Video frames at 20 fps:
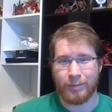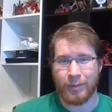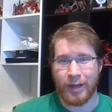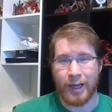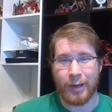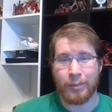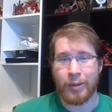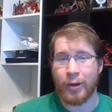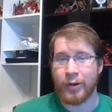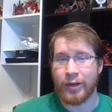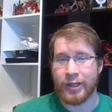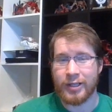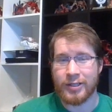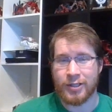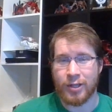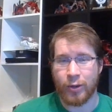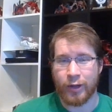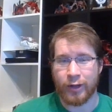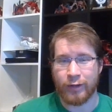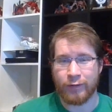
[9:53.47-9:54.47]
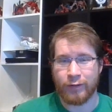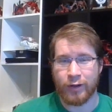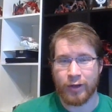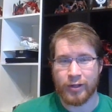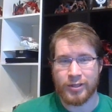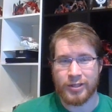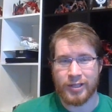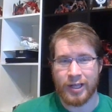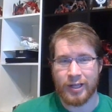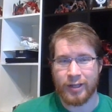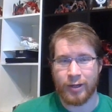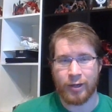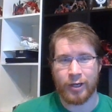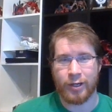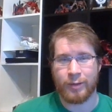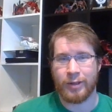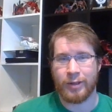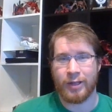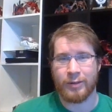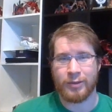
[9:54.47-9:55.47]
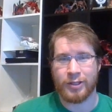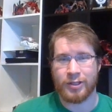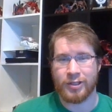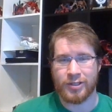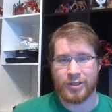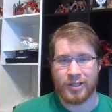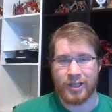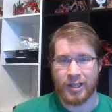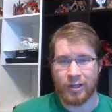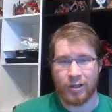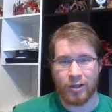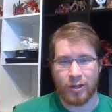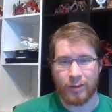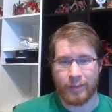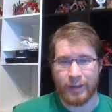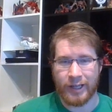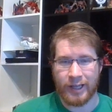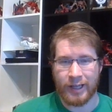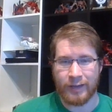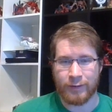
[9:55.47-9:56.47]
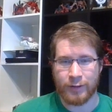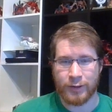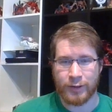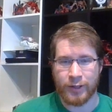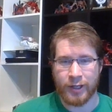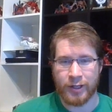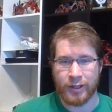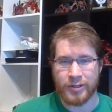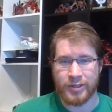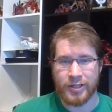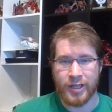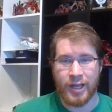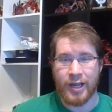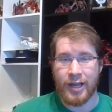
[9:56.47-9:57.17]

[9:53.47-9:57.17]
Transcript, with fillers: my opponent is going first, and they're going to be able to just kill all my infiltrators,